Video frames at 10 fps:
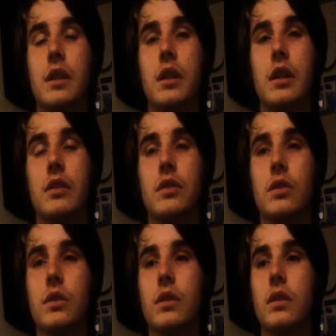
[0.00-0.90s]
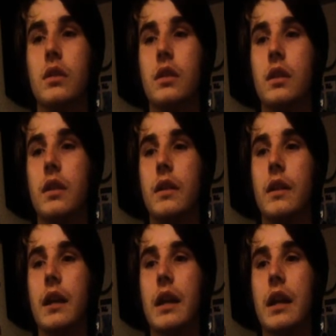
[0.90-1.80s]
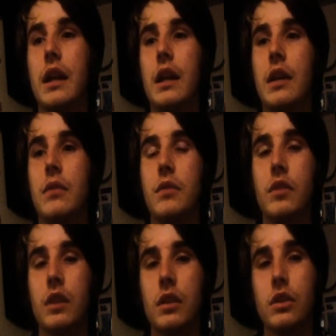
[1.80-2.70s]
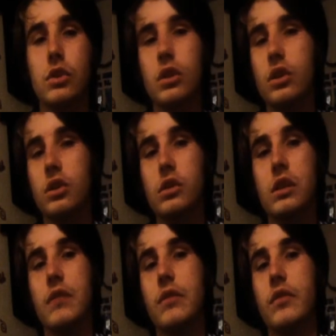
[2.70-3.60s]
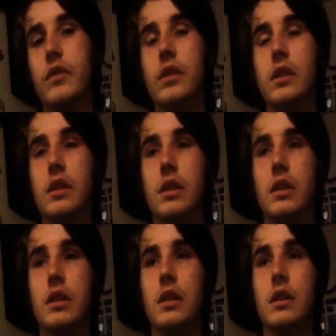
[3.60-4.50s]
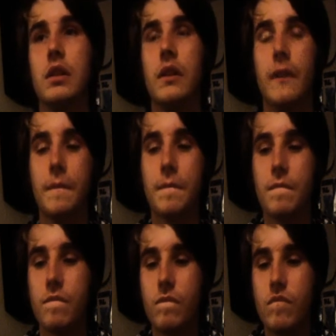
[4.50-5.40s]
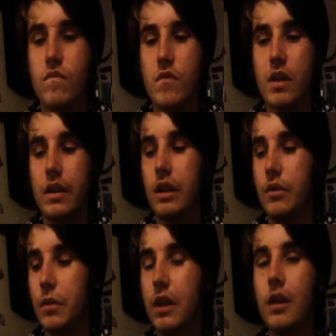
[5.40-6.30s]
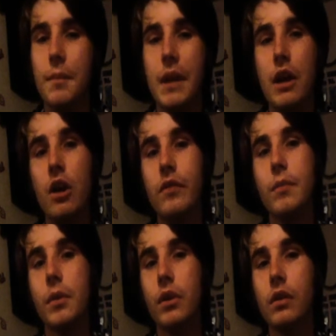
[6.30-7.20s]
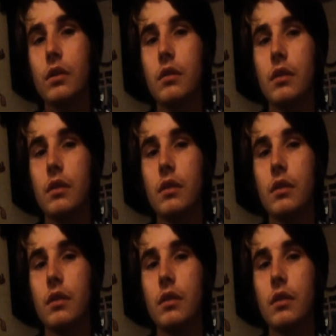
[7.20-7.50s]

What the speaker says: It's gone with the songs and everything, and it went a bit overboard.